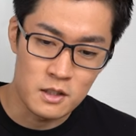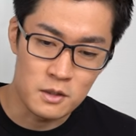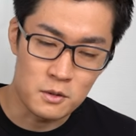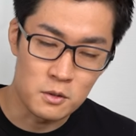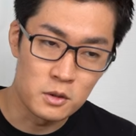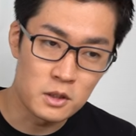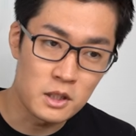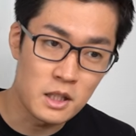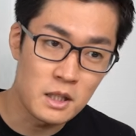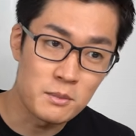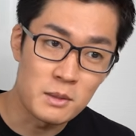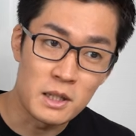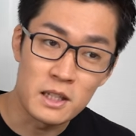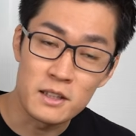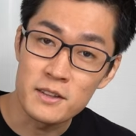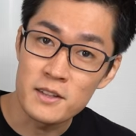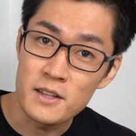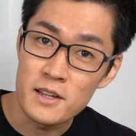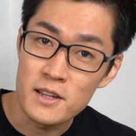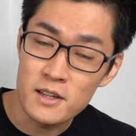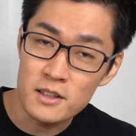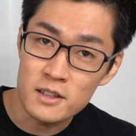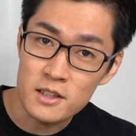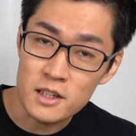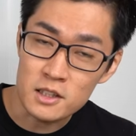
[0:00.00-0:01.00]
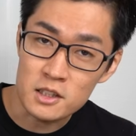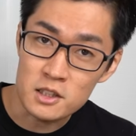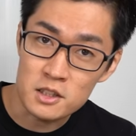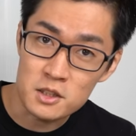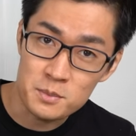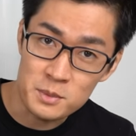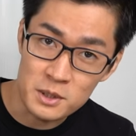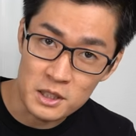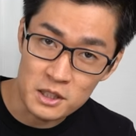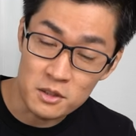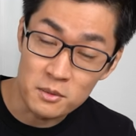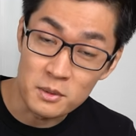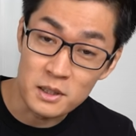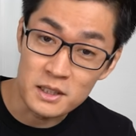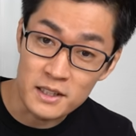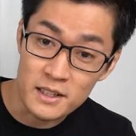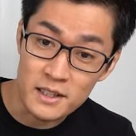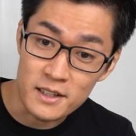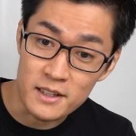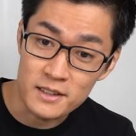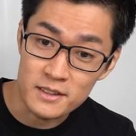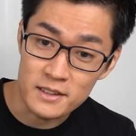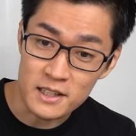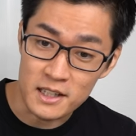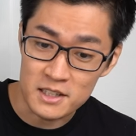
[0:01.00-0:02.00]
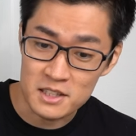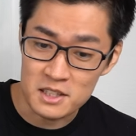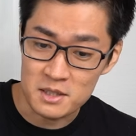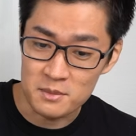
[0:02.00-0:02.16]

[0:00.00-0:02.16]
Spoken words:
The motor speed has reached the rated speed.